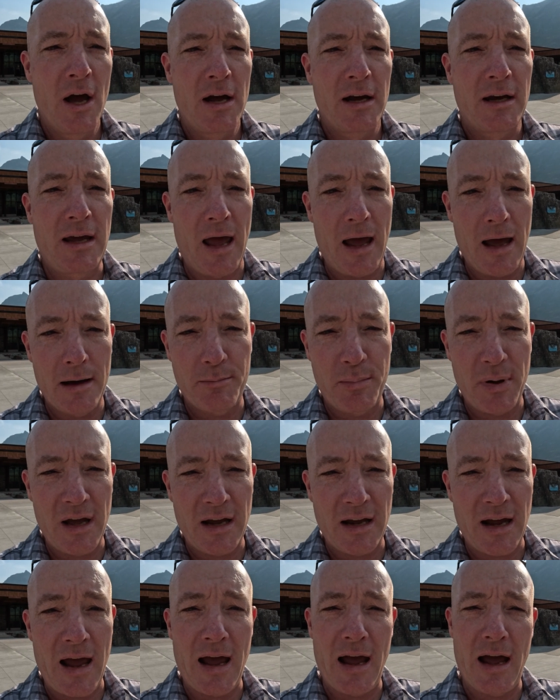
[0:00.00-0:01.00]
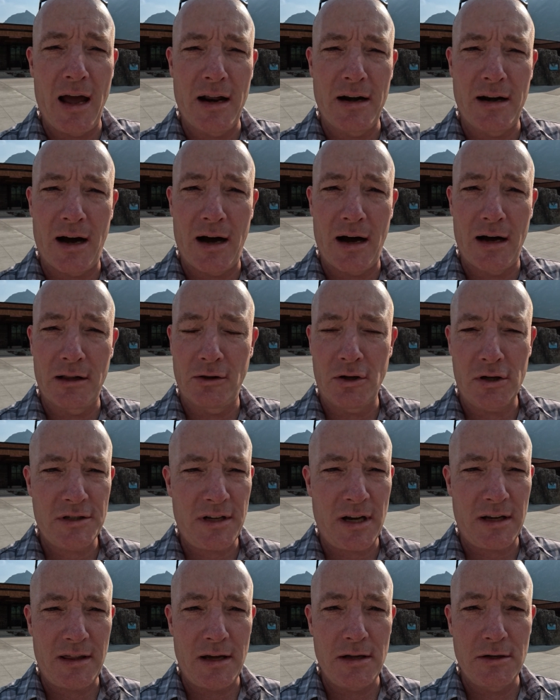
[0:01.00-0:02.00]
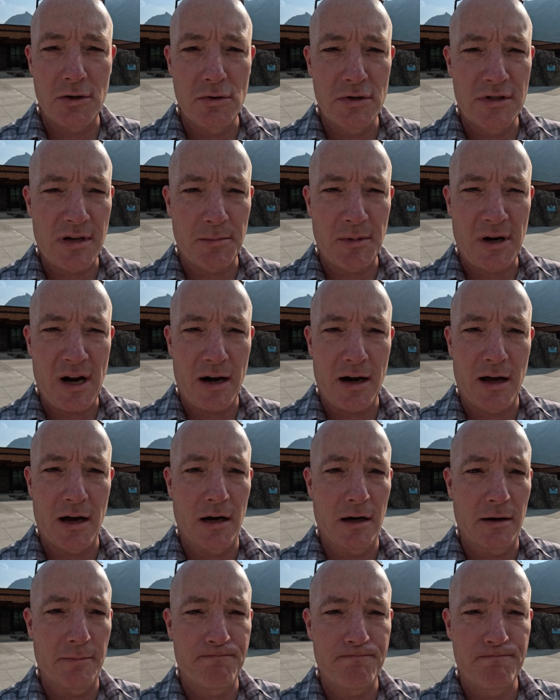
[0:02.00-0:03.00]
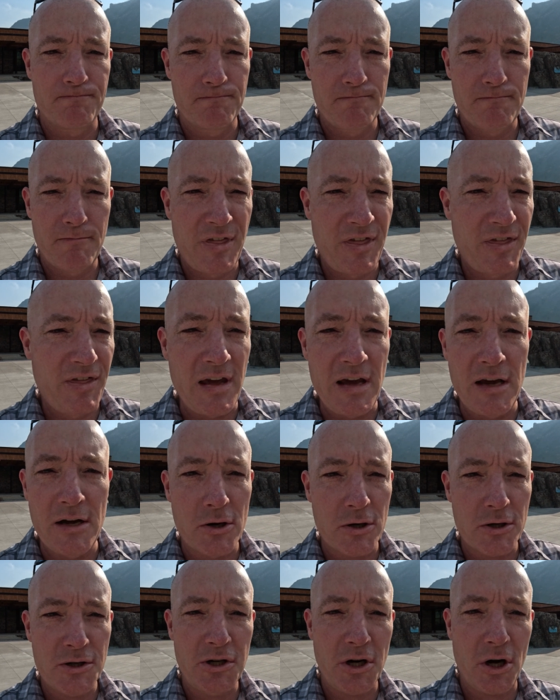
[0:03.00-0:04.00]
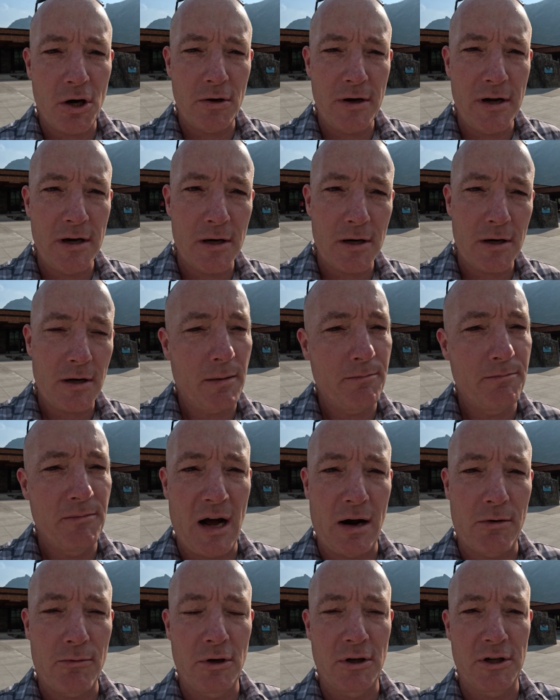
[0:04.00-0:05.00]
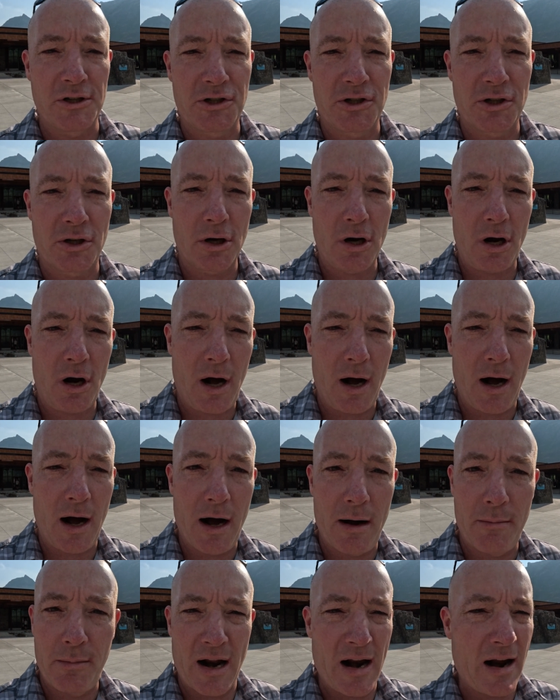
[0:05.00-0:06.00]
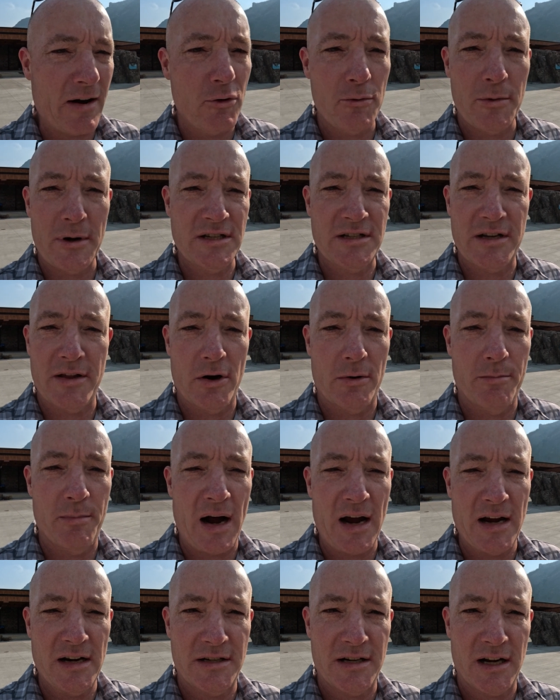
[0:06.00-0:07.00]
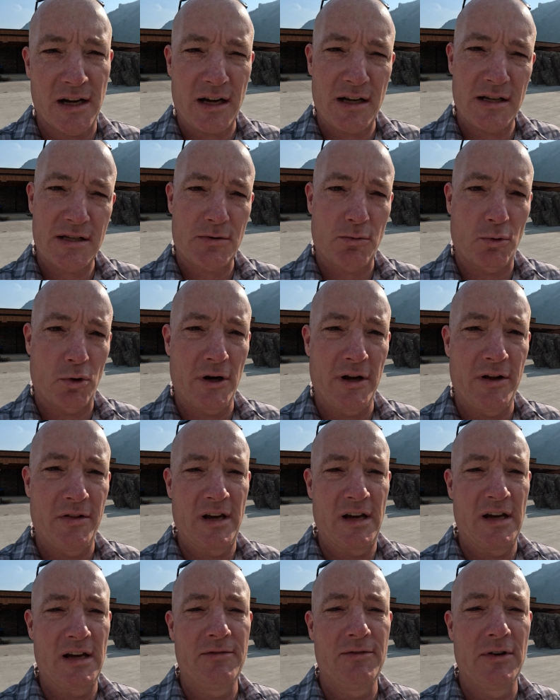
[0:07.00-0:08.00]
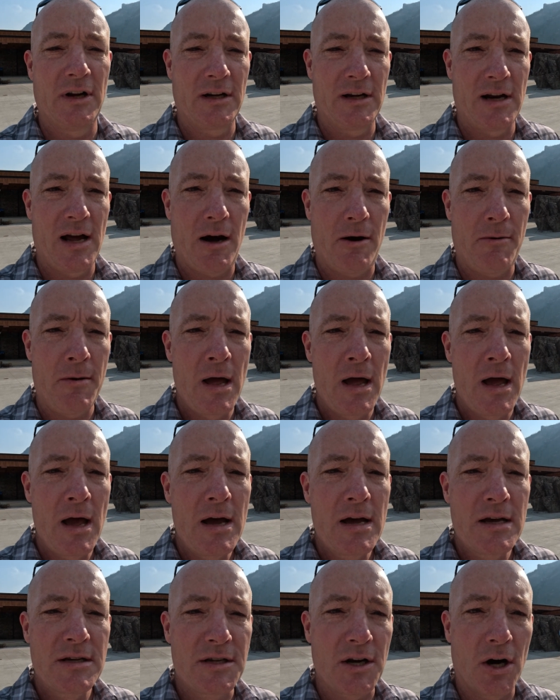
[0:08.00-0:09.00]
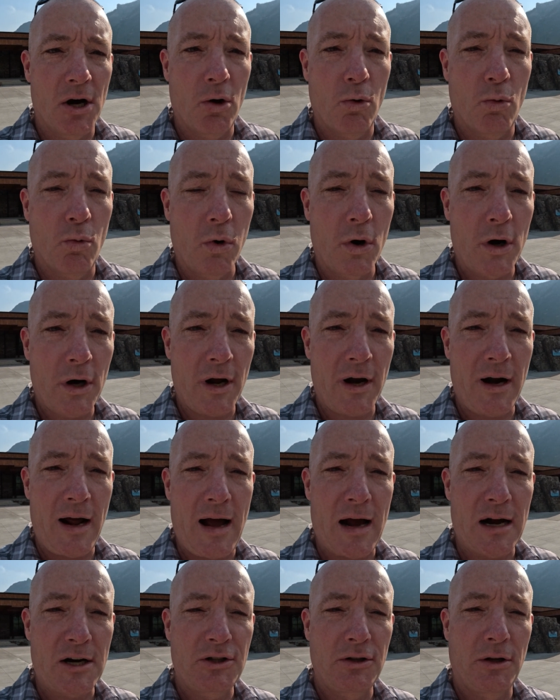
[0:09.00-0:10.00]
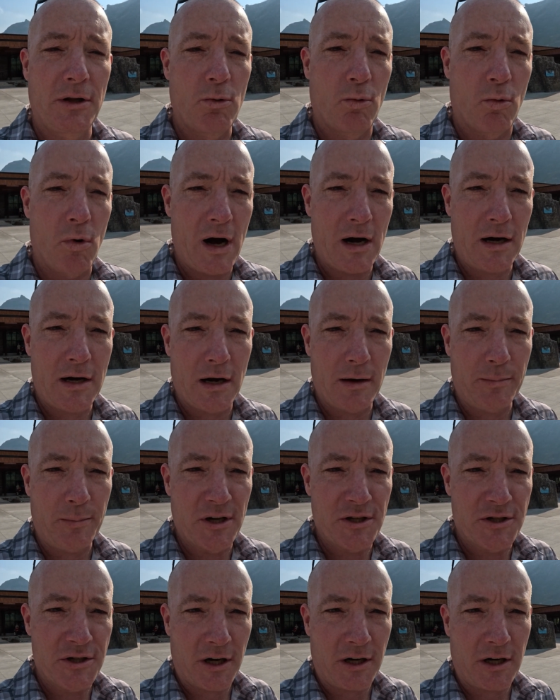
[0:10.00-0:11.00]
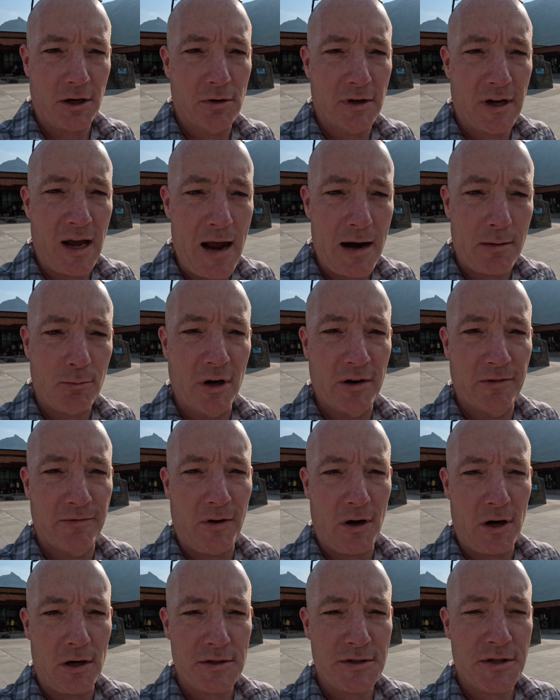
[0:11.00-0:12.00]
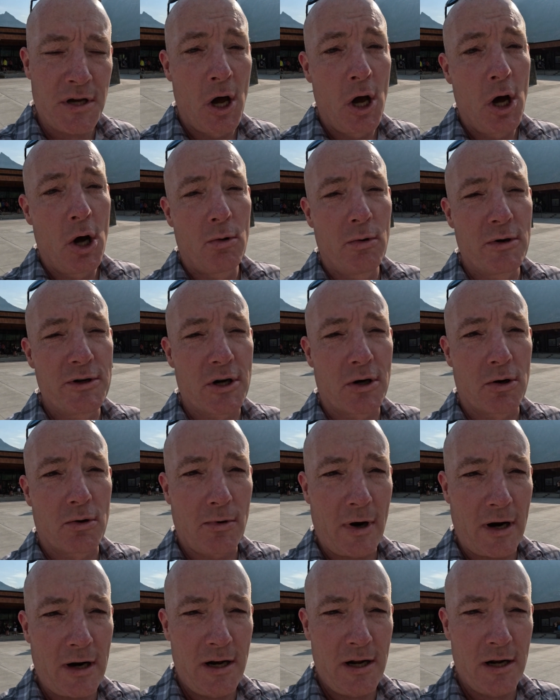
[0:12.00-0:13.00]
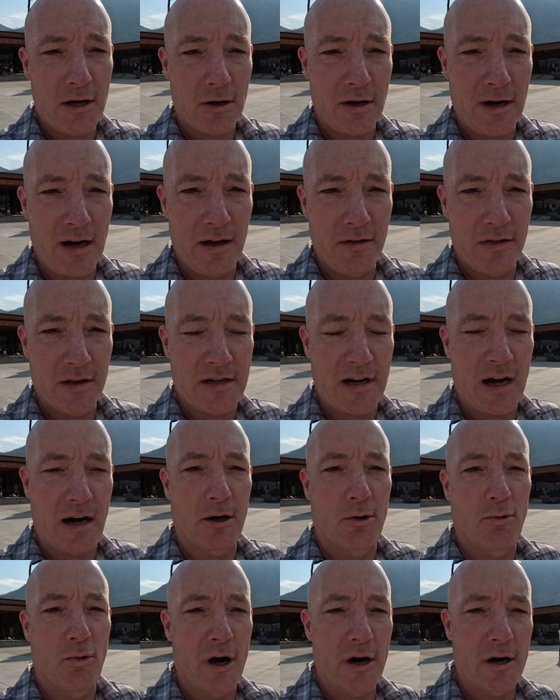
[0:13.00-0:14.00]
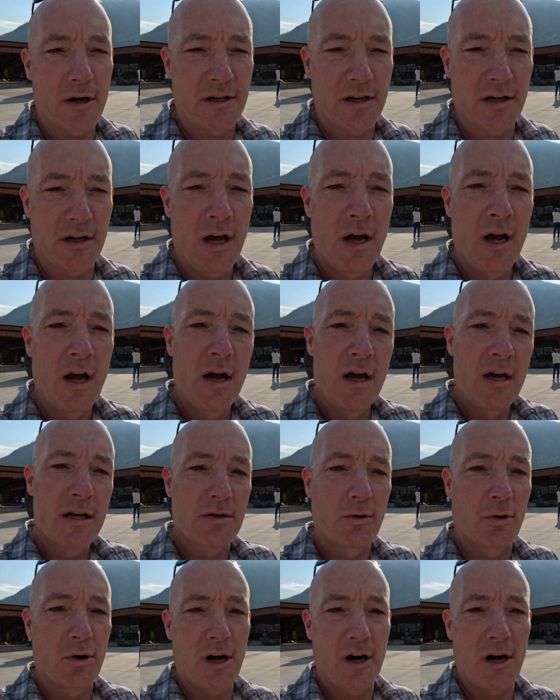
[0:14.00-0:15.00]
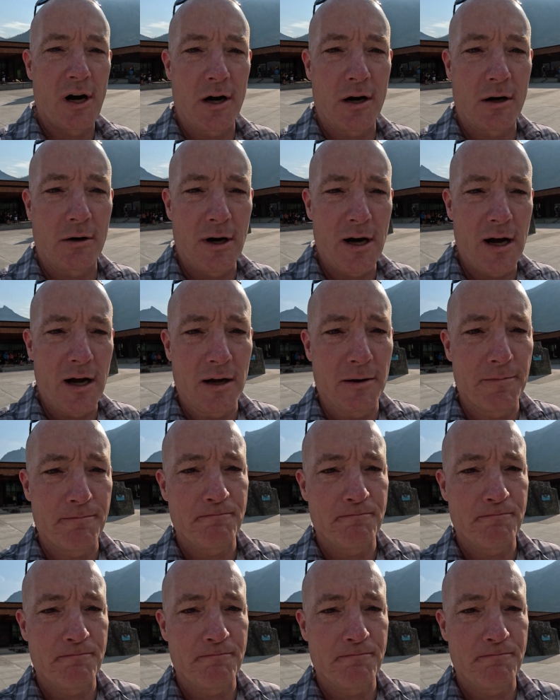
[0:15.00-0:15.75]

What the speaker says: camping, and it looks like they do some kind of theater show here. Not really sure, but everybody's in there buying tickets. We're in the evening now, so we're gonna actually walk up and check out Cameron Falls, which are right here in the town of Waterton. So we'll get on our way.